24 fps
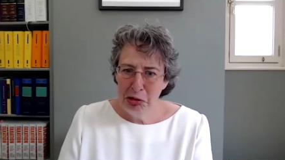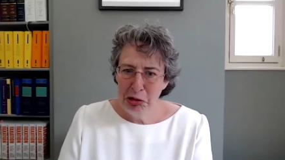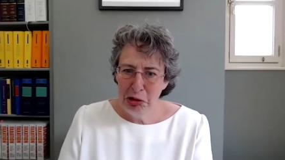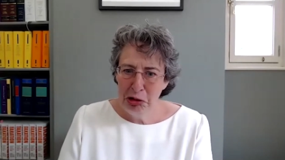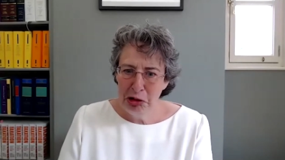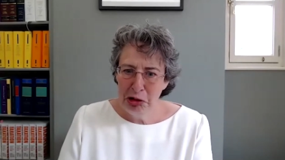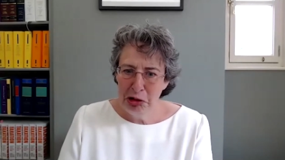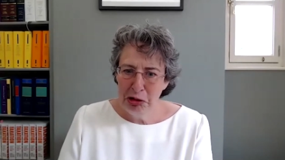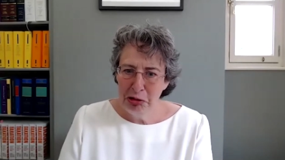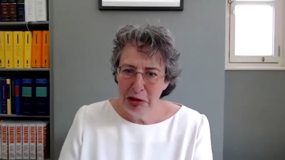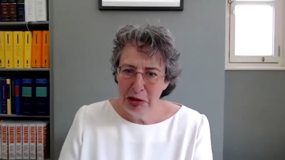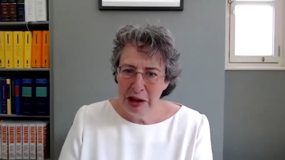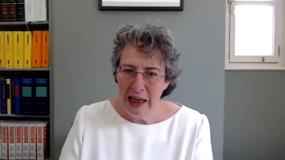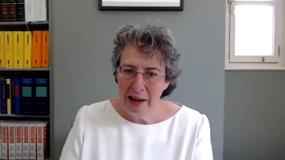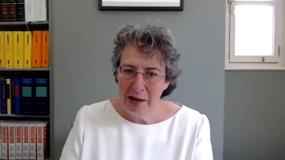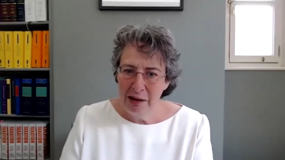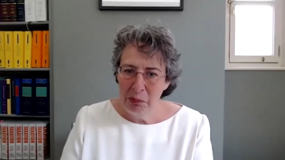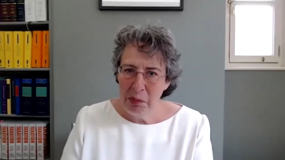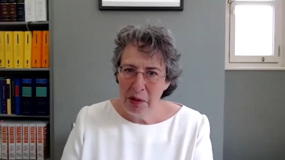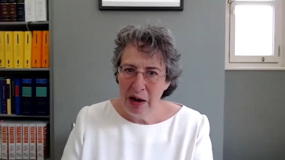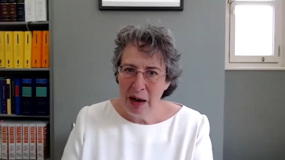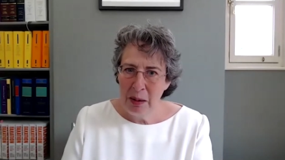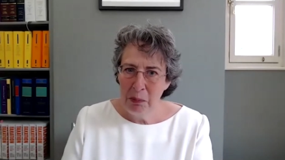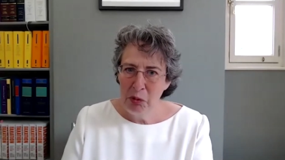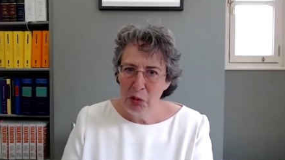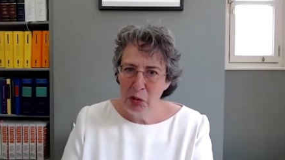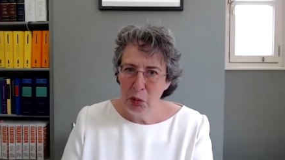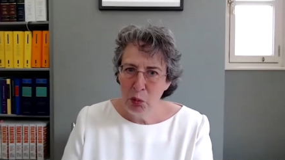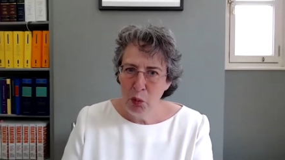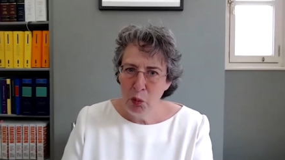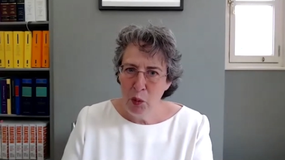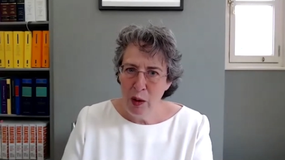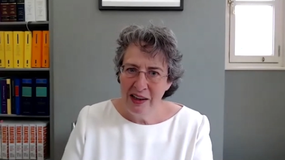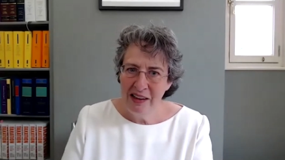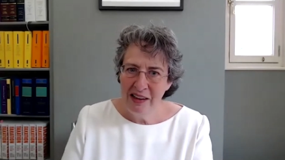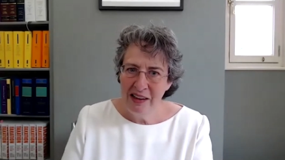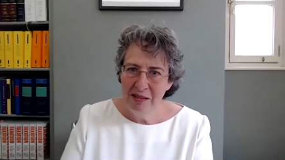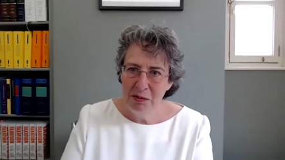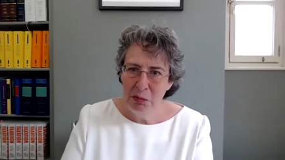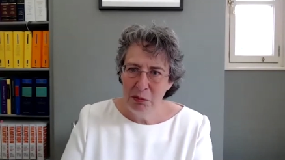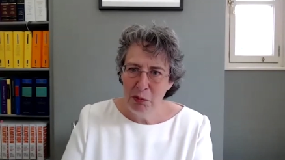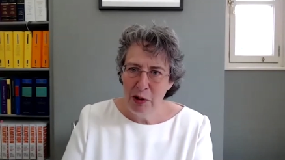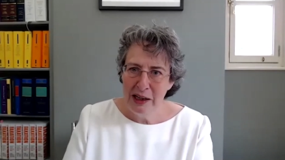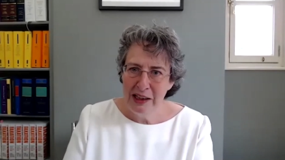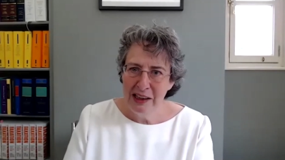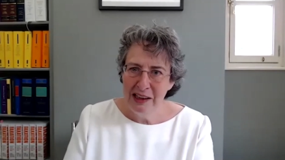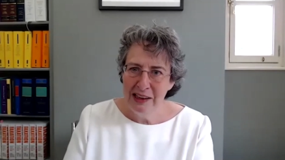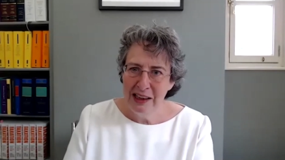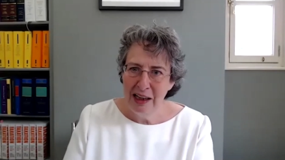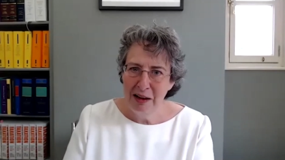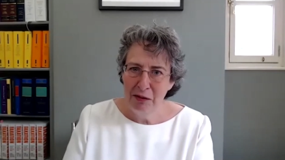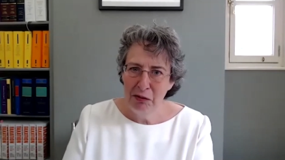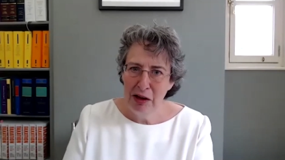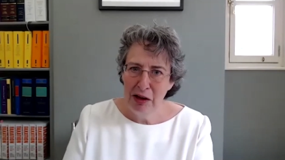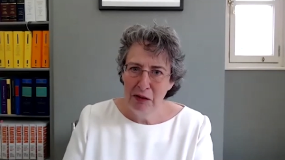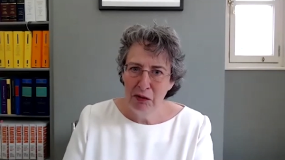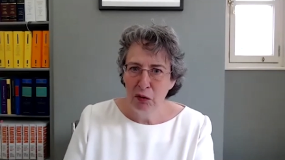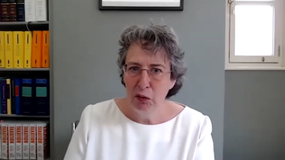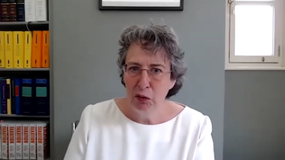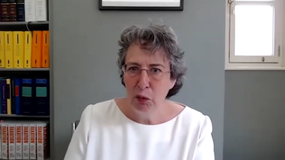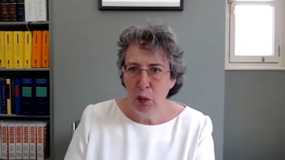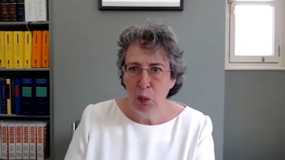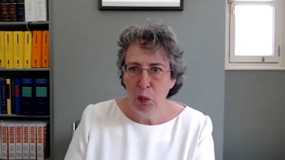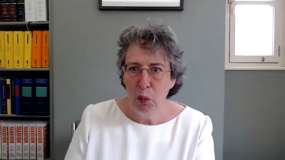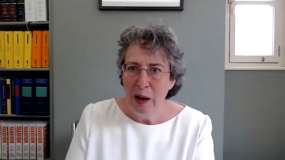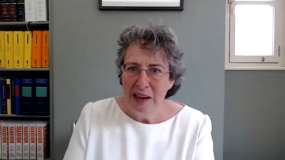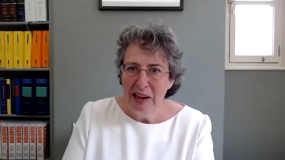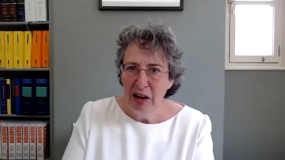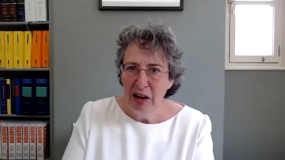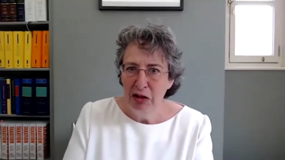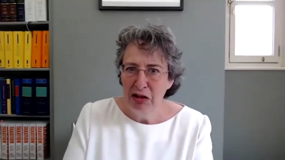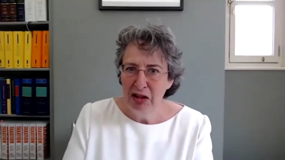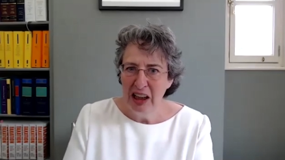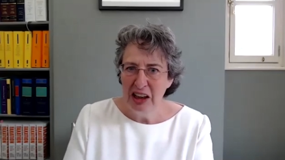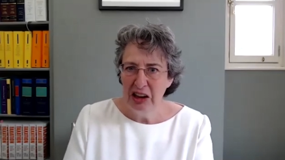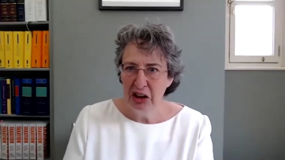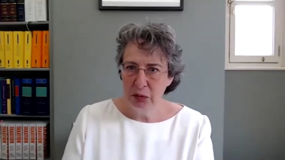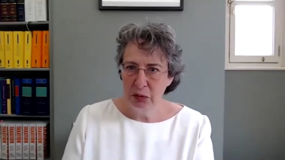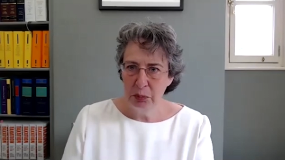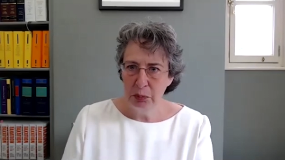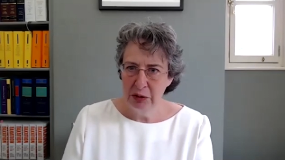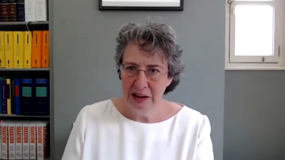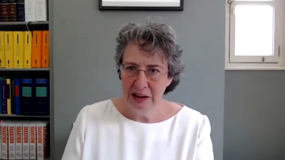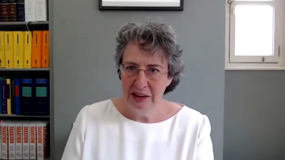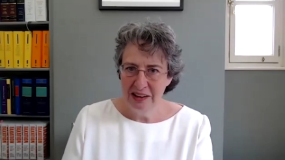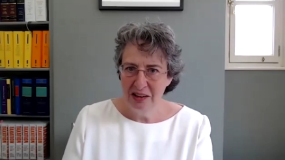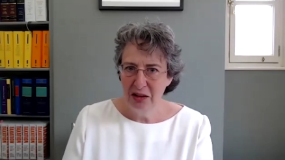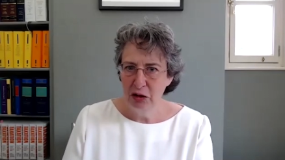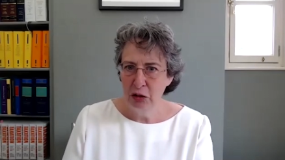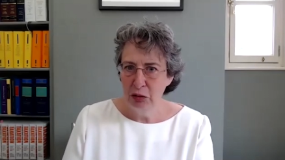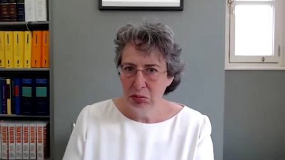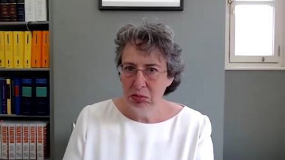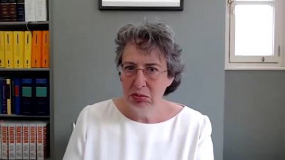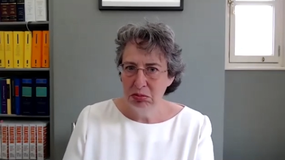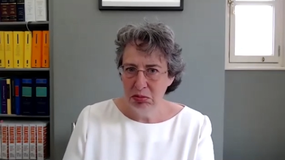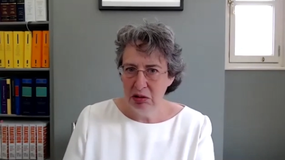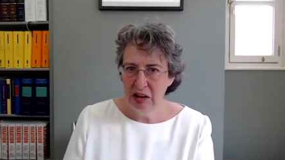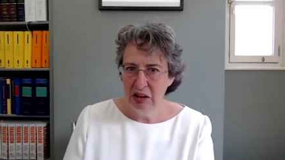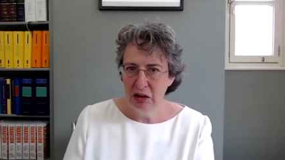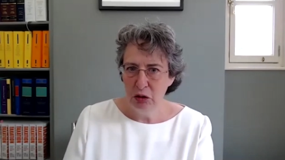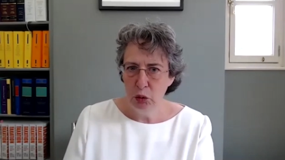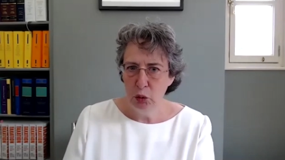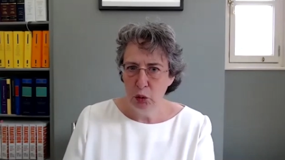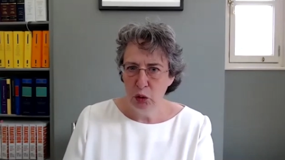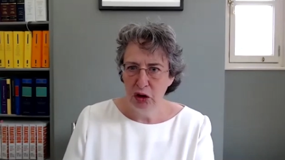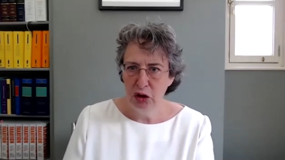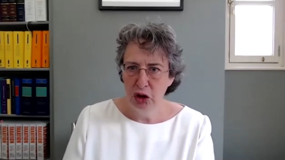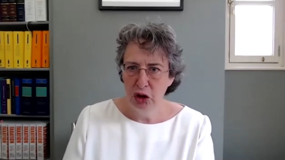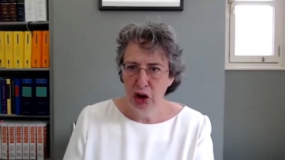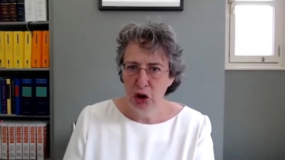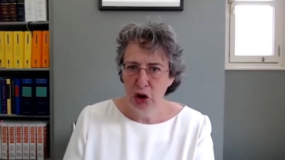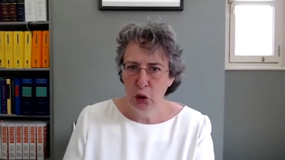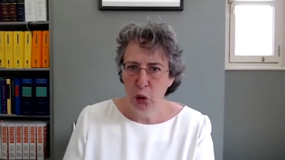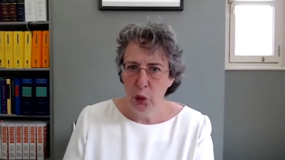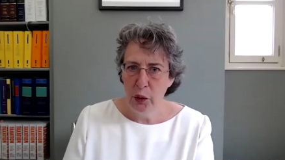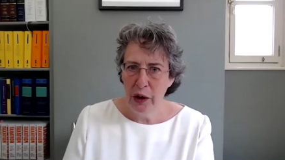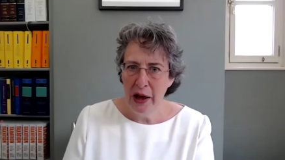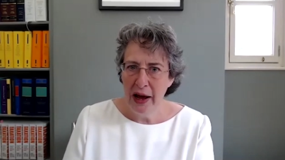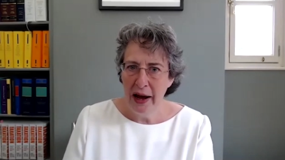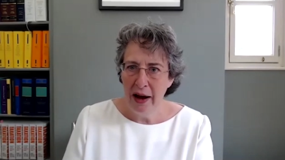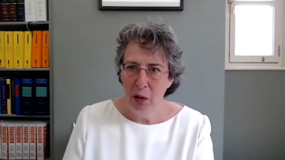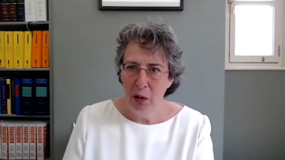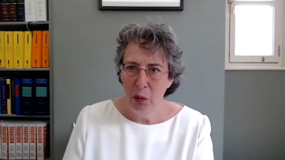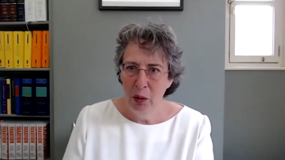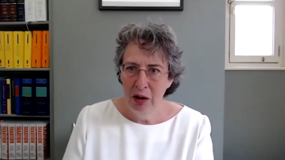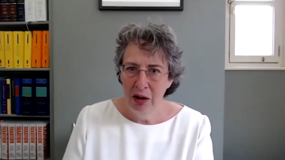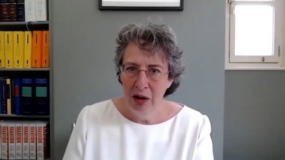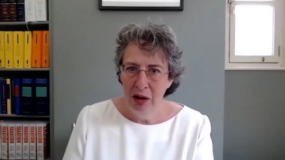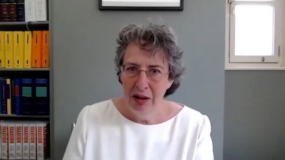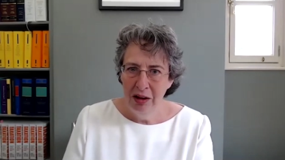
you know, can perhaps weigh weigh in that favour of well, why don't I just bring this this all on shore now?